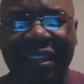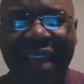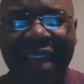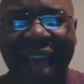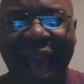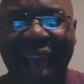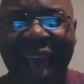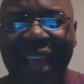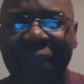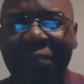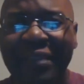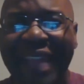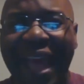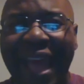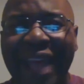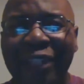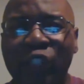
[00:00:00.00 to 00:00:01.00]
I am
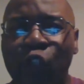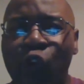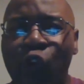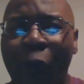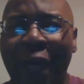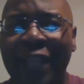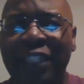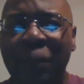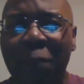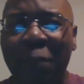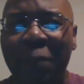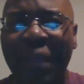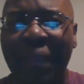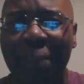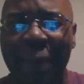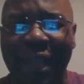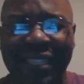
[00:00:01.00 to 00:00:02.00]
not trying to make
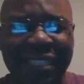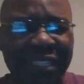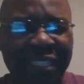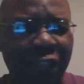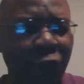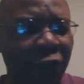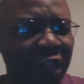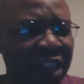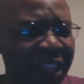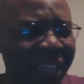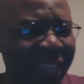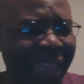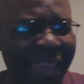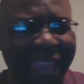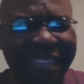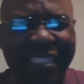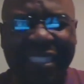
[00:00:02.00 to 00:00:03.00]
myself look
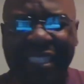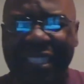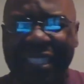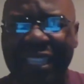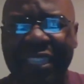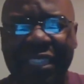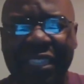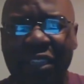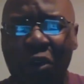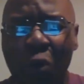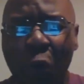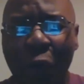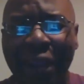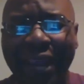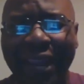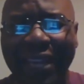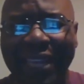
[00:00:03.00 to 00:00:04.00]
innocent
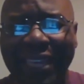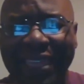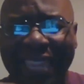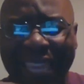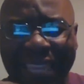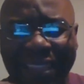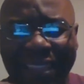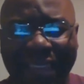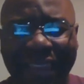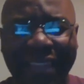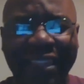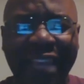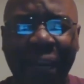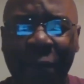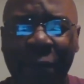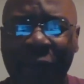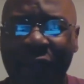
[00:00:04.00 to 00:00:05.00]
or anything like
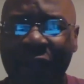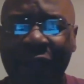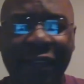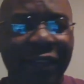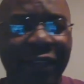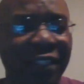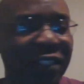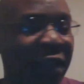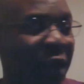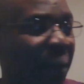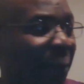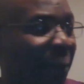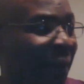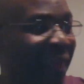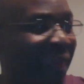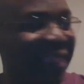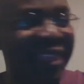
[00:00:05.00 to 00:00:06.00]
that because
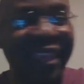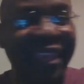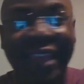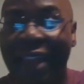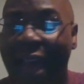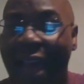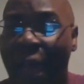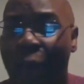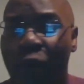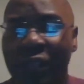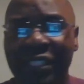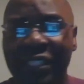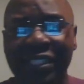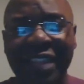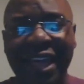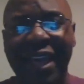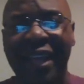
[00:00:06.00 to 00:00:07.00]
back then I was
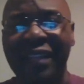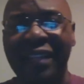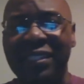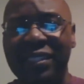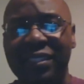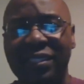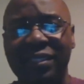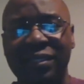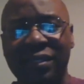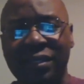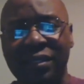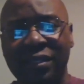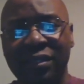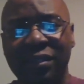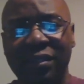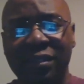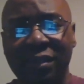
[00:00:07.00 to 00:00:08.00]
not.
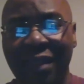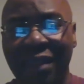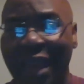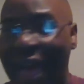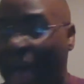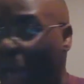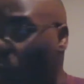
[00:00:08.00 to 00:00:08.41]
I